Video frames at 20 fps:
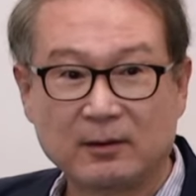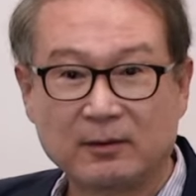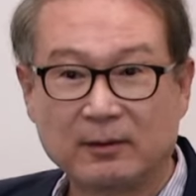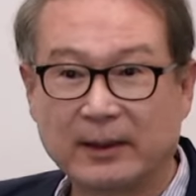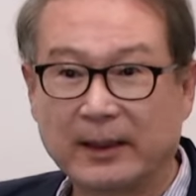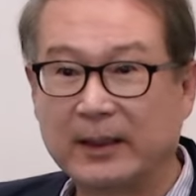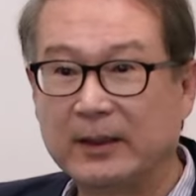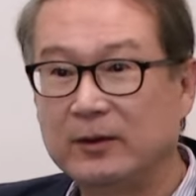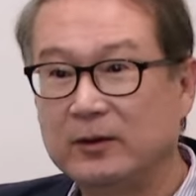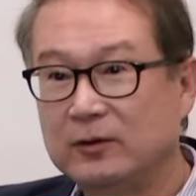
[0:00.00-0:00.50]

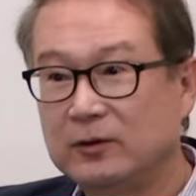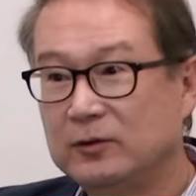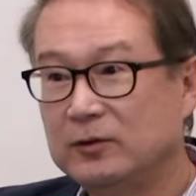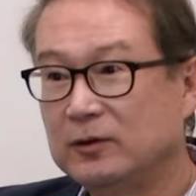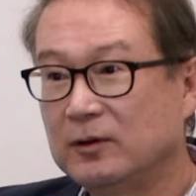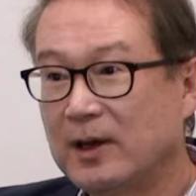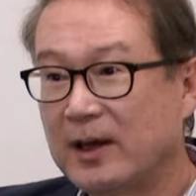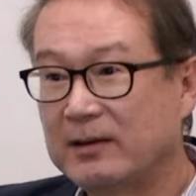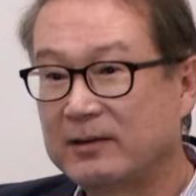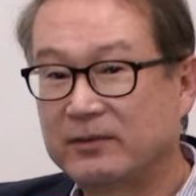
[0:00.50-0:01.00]
right? You
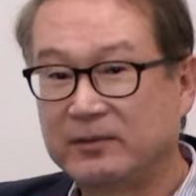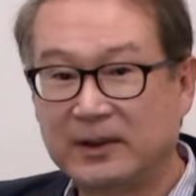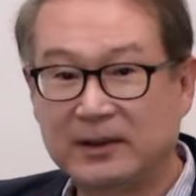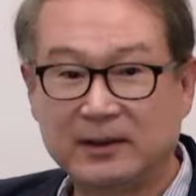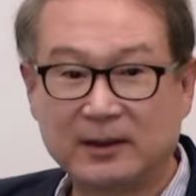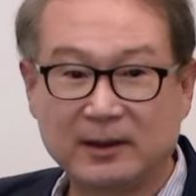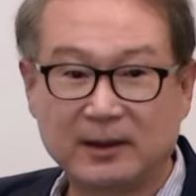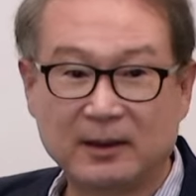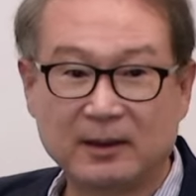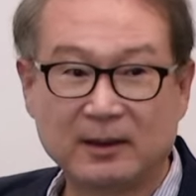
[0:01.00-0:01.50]
do
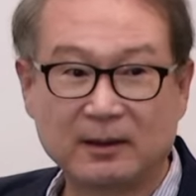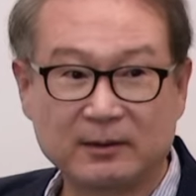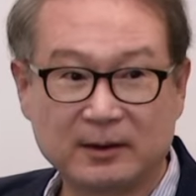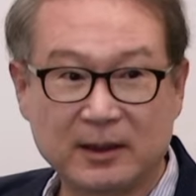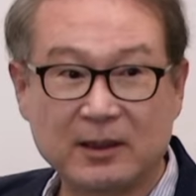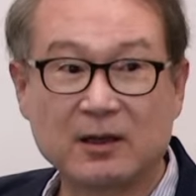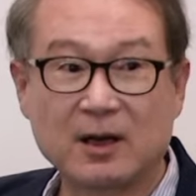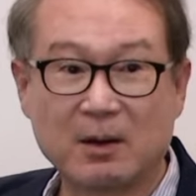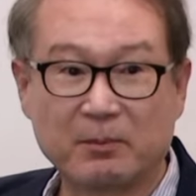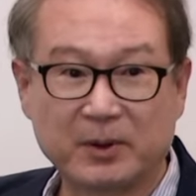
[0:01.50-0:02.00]
SVD
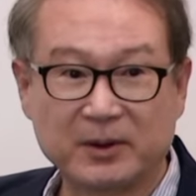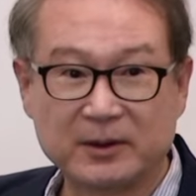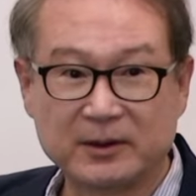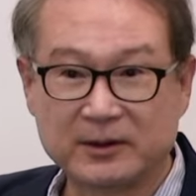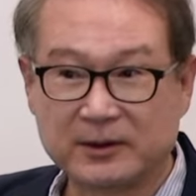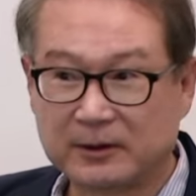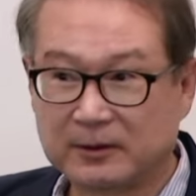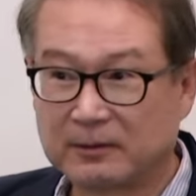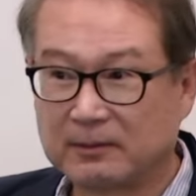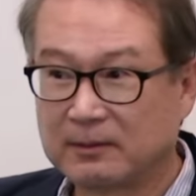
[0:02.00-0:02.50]

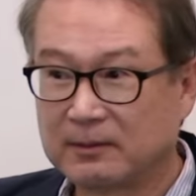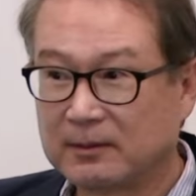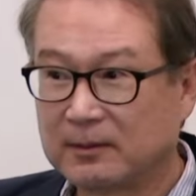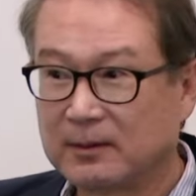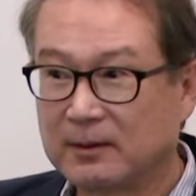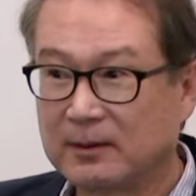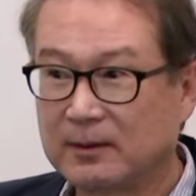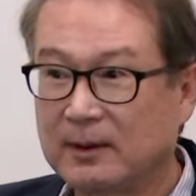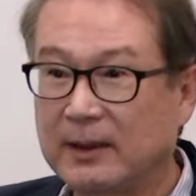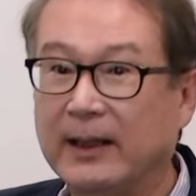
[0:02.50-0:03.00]
decomposition,
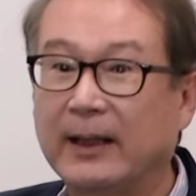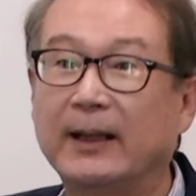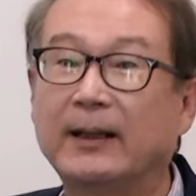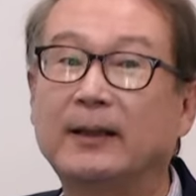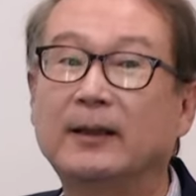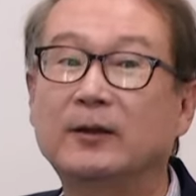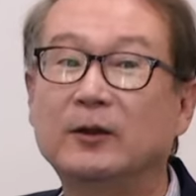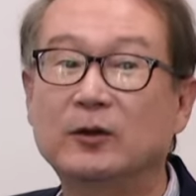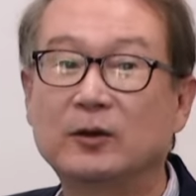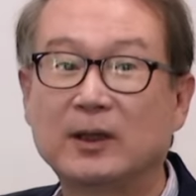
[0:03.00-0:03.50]

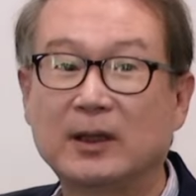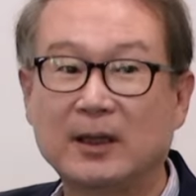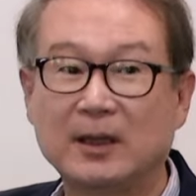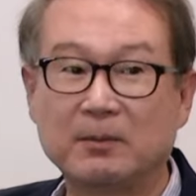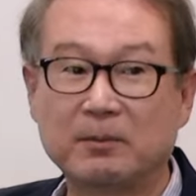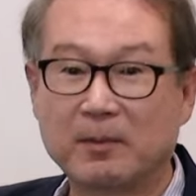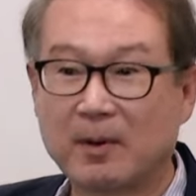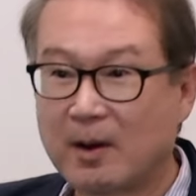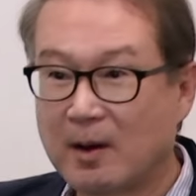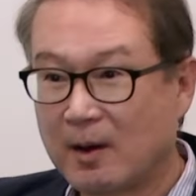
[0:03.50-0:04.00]
and you
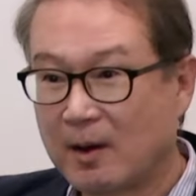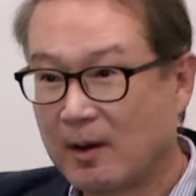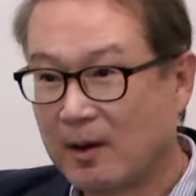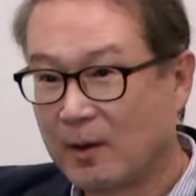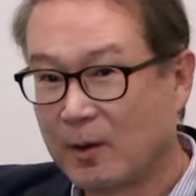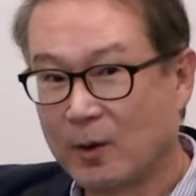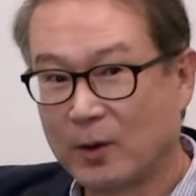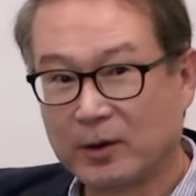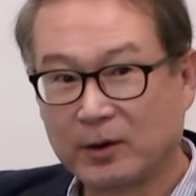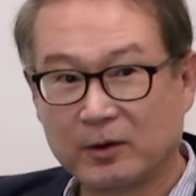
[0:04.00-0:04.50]
keep
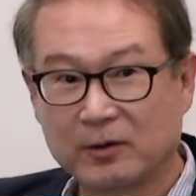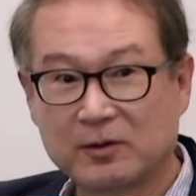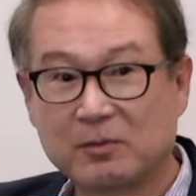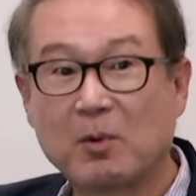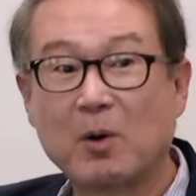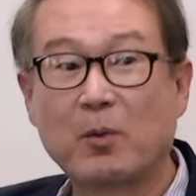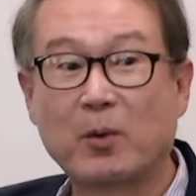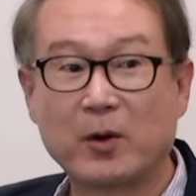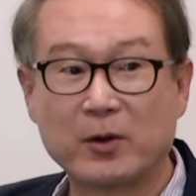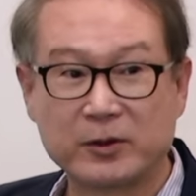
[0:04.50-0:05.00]
only a
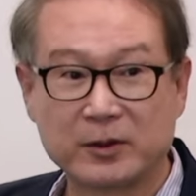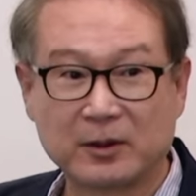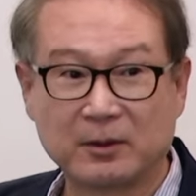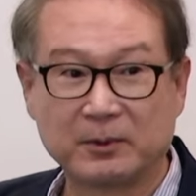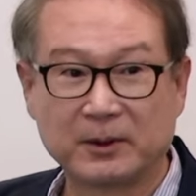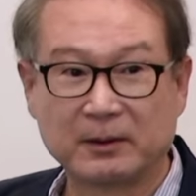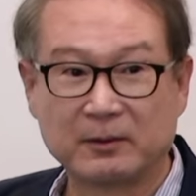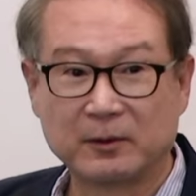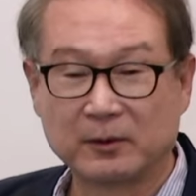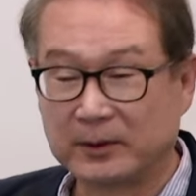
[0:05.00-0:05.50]
small portion
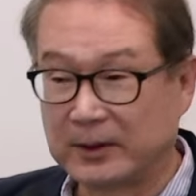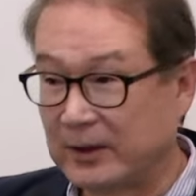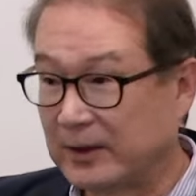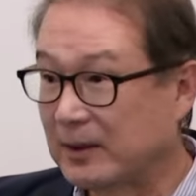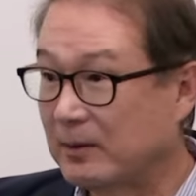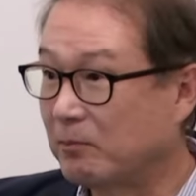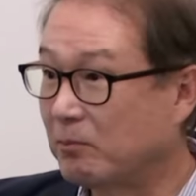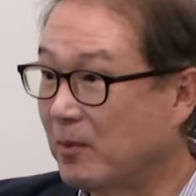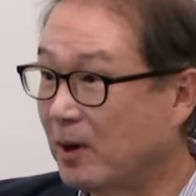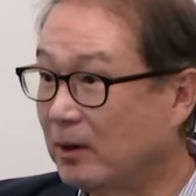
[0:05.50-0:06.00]
of it. So they
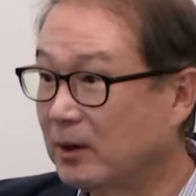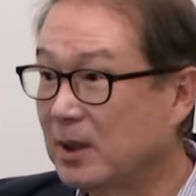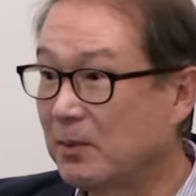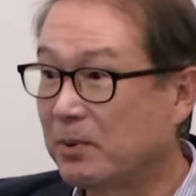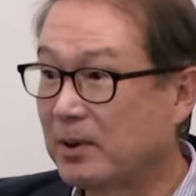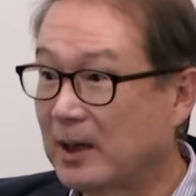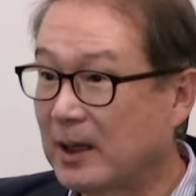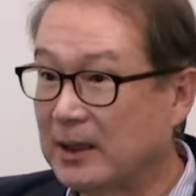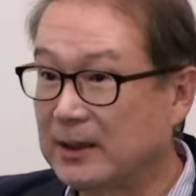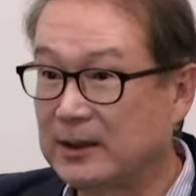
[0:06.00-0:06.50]
can
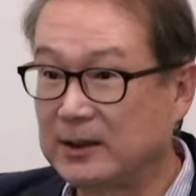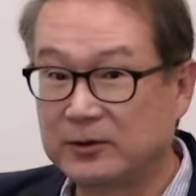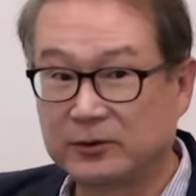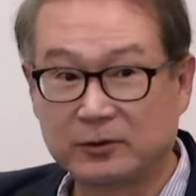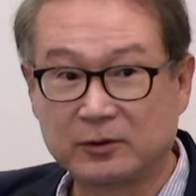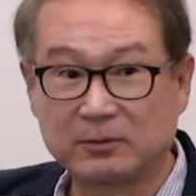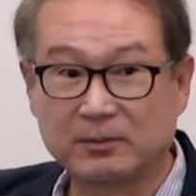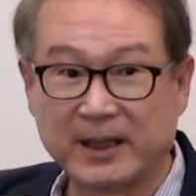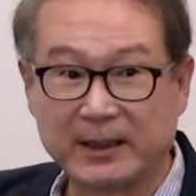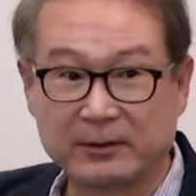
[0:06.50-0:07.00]
multiply these
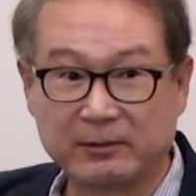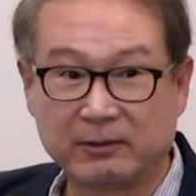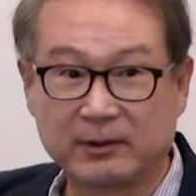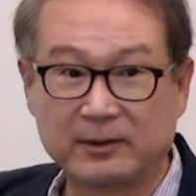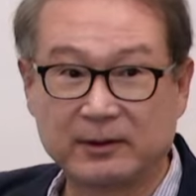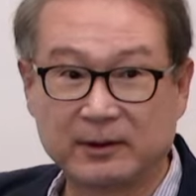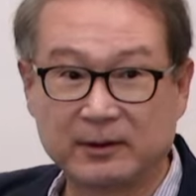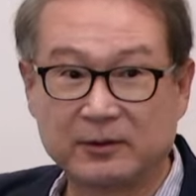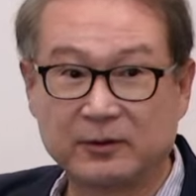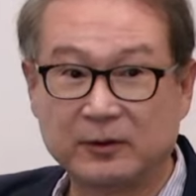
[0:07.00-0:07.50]
two
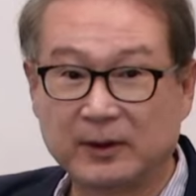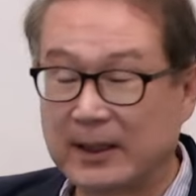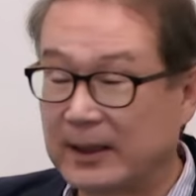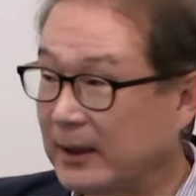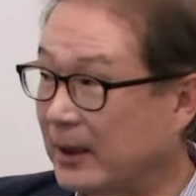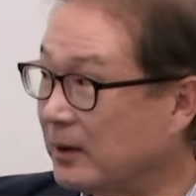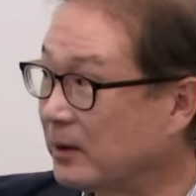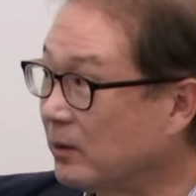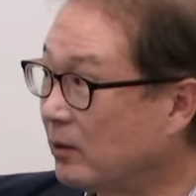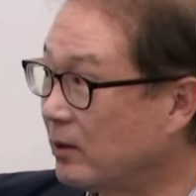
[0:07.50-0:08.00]
matrices. You
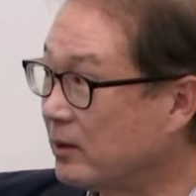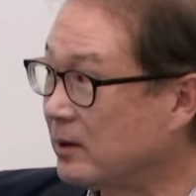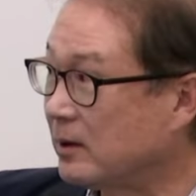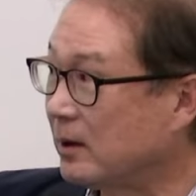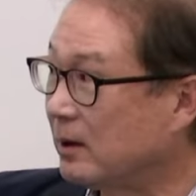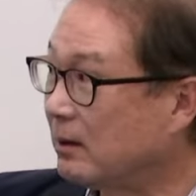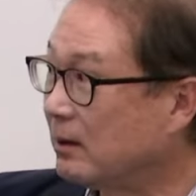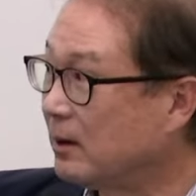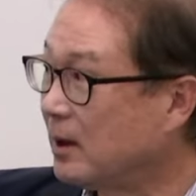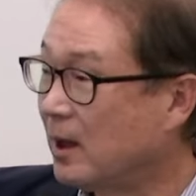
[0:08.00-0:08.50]
can get the
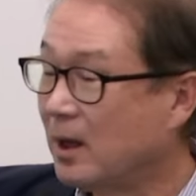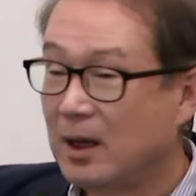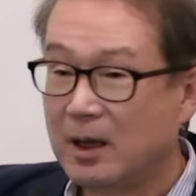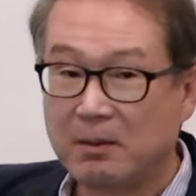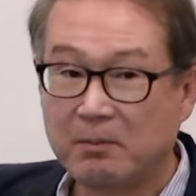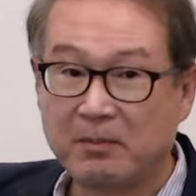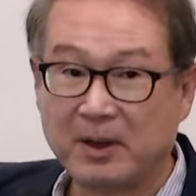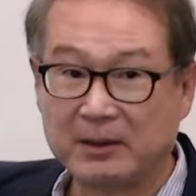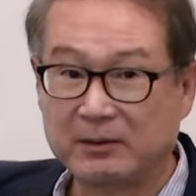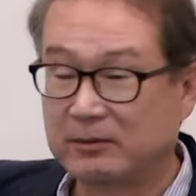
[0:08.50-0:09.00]
original
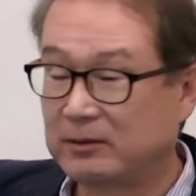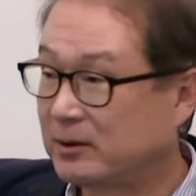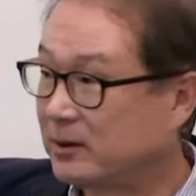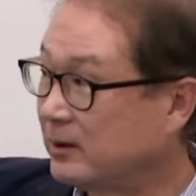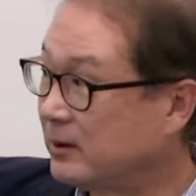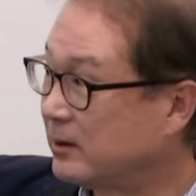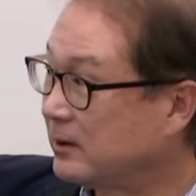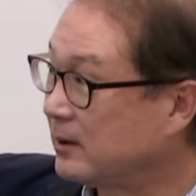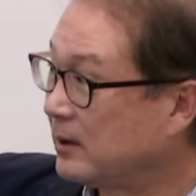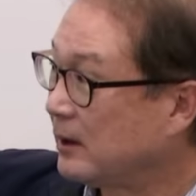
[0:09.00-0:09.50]

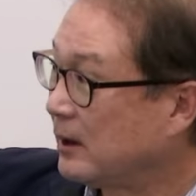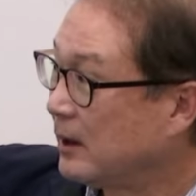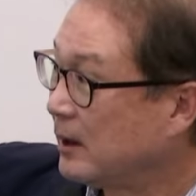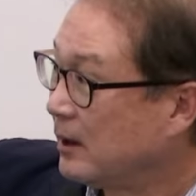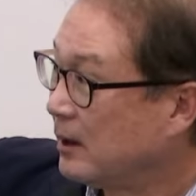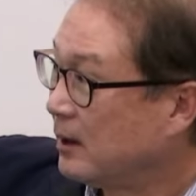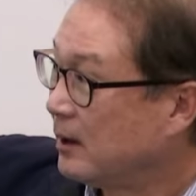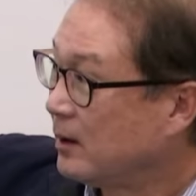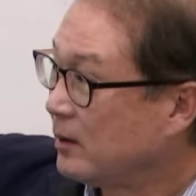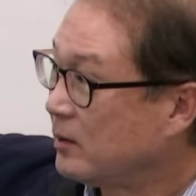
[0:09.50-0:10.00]
matrices.
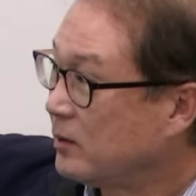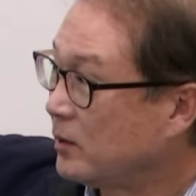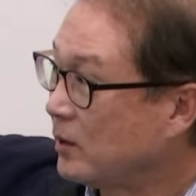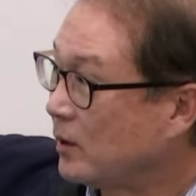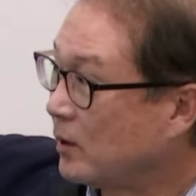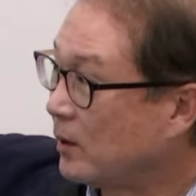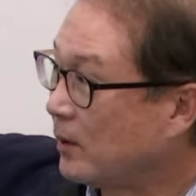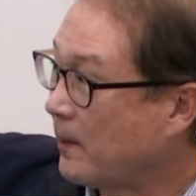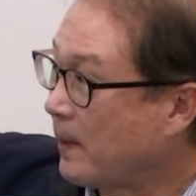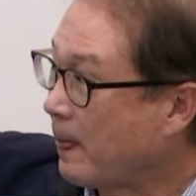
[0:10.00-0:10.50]

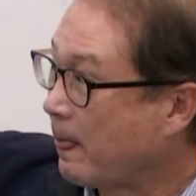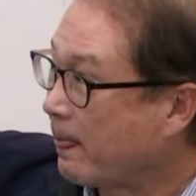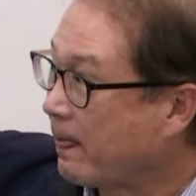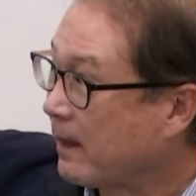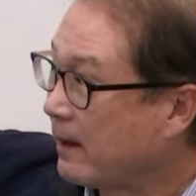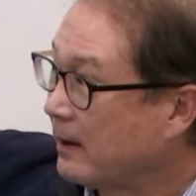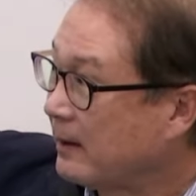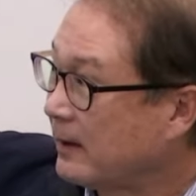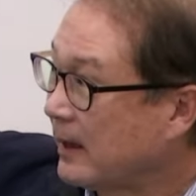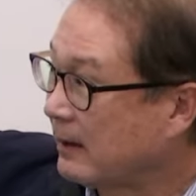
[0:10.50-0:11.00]
So
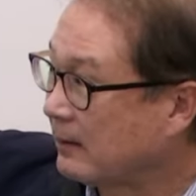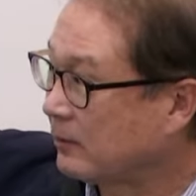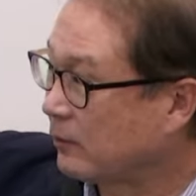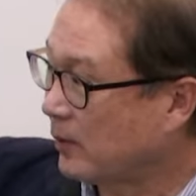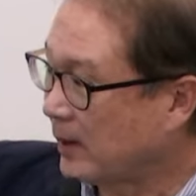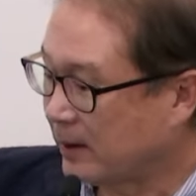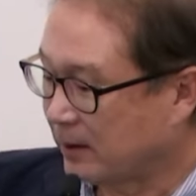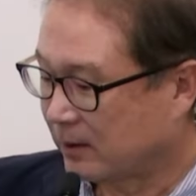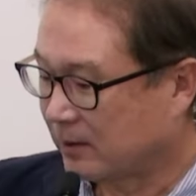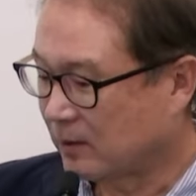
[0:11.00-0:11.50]
that's
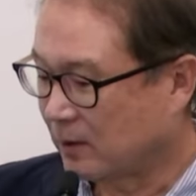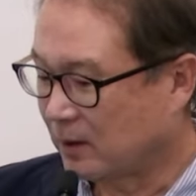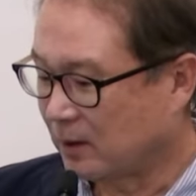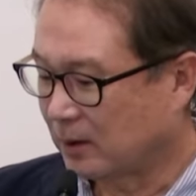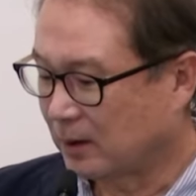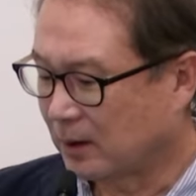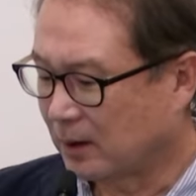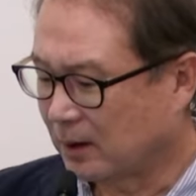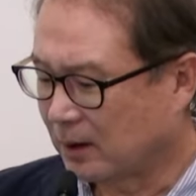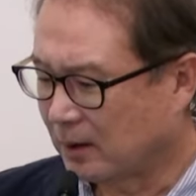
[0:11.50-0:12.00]
what is
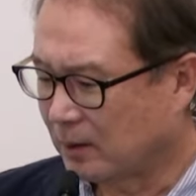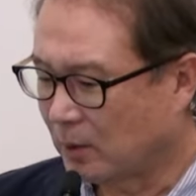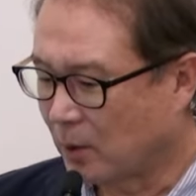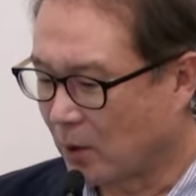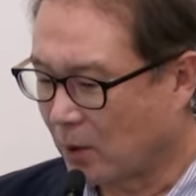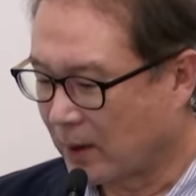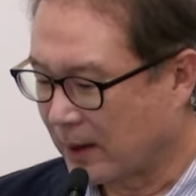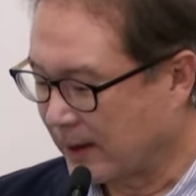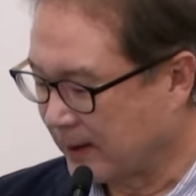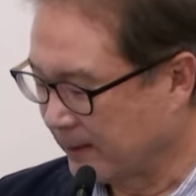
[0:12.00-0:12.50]
called
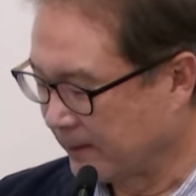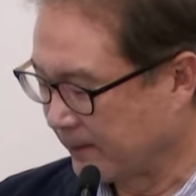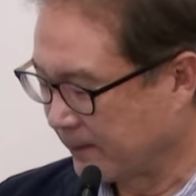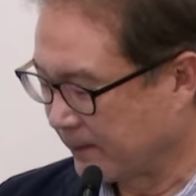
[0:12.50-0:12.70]
LoRa.